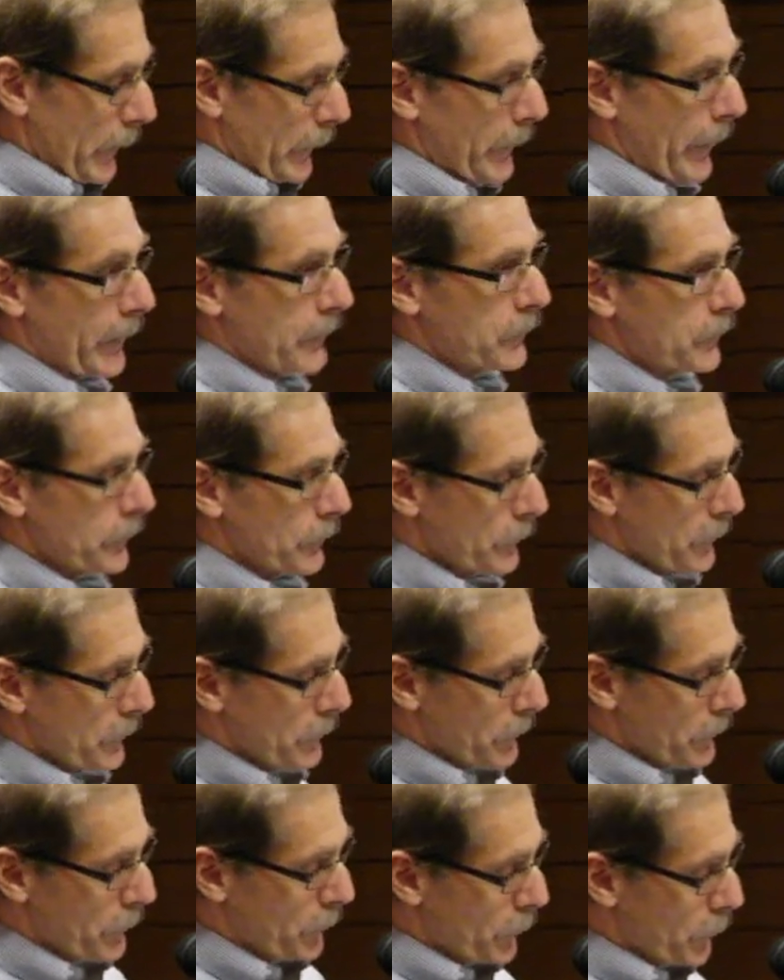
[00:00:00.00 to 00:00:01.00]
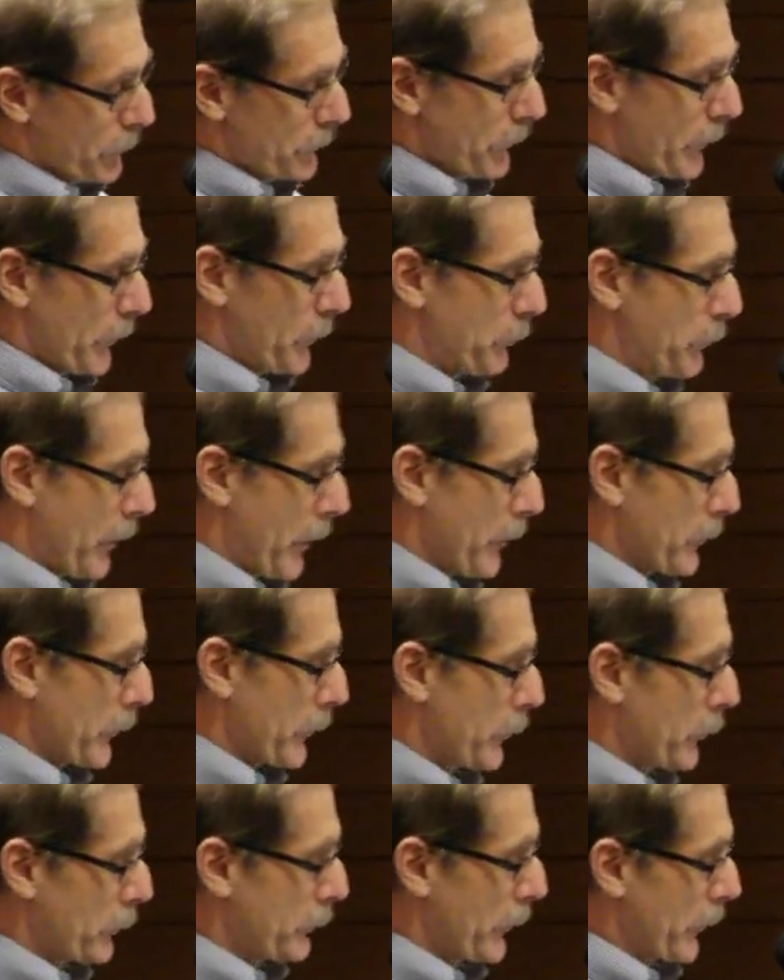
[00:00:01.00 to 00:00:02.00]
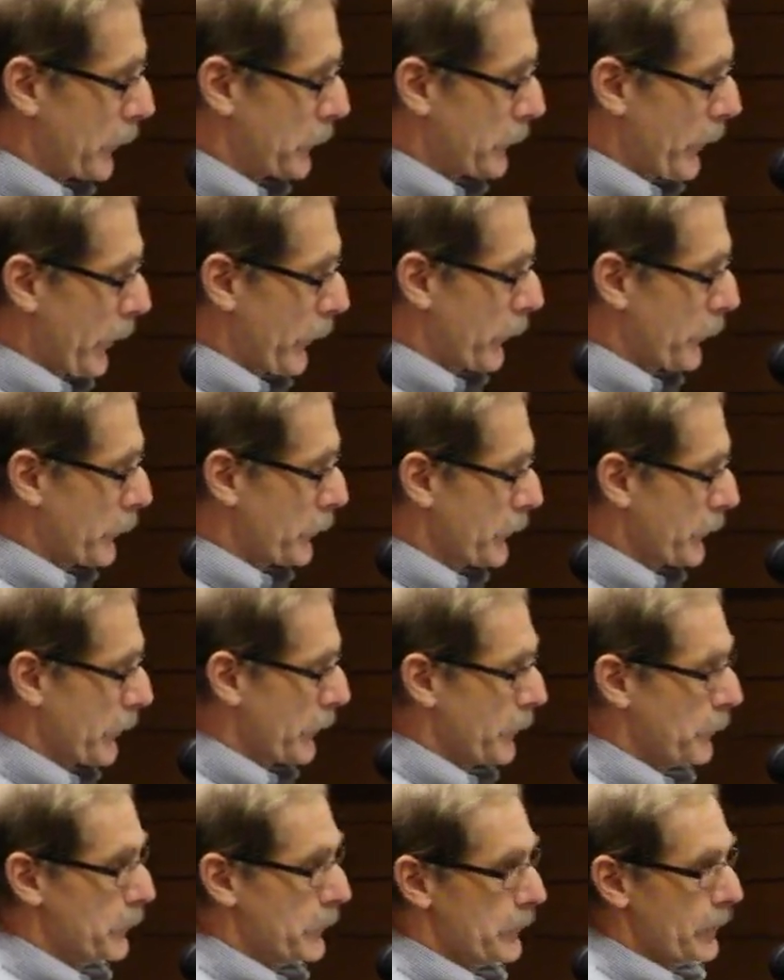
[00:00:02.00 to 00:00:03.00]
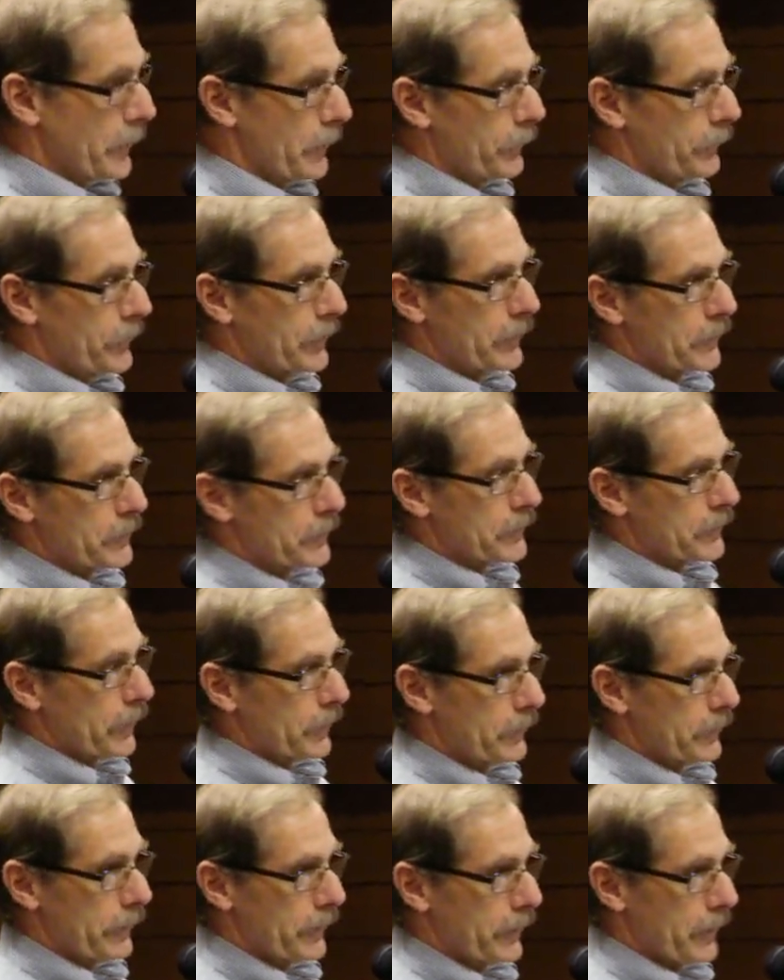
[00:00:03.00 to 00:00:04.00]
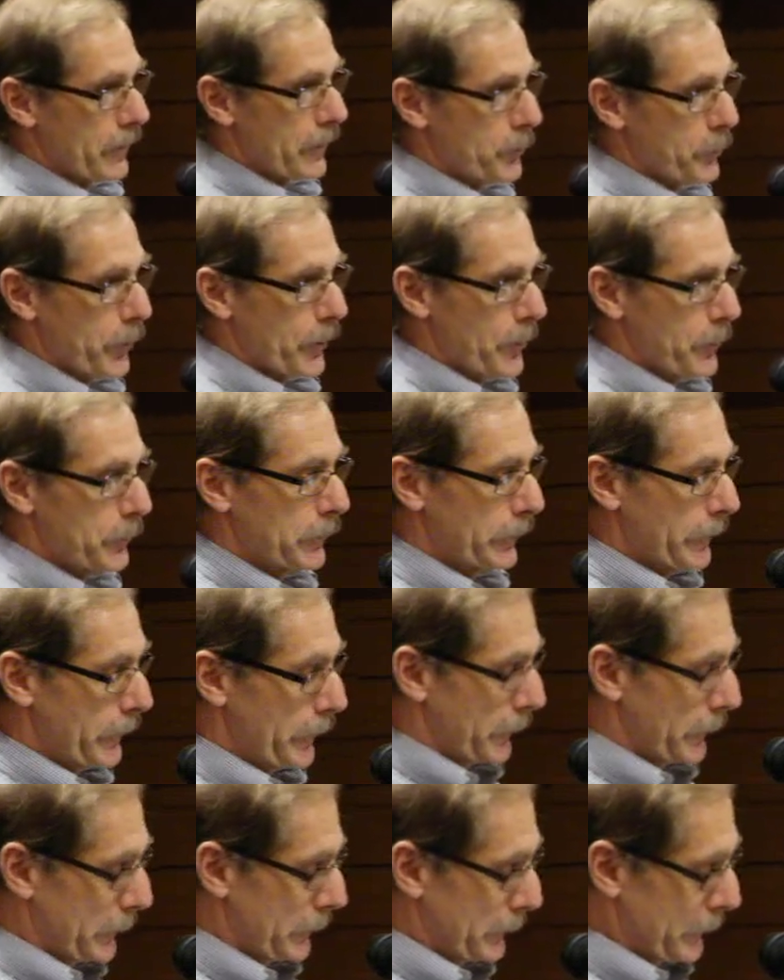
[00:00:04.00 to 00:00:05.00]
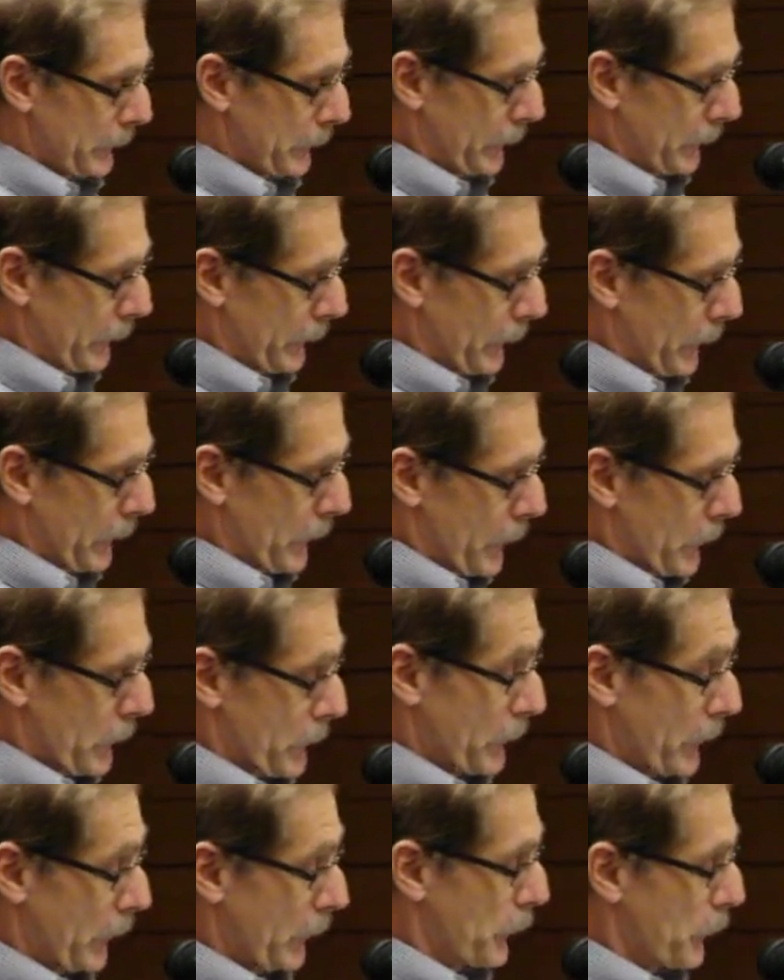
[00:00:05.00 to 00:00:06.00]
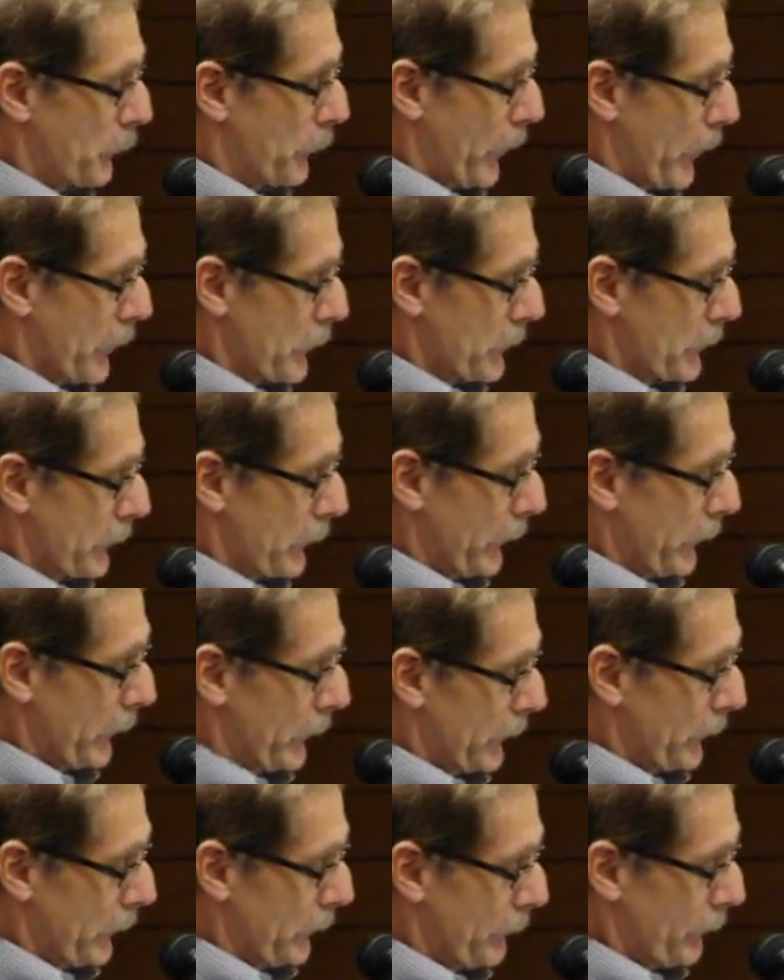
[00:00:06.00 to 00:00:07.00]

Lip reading: Cancer is a suicide bomber who takes others and himself in startling hyperbole, seldom partially.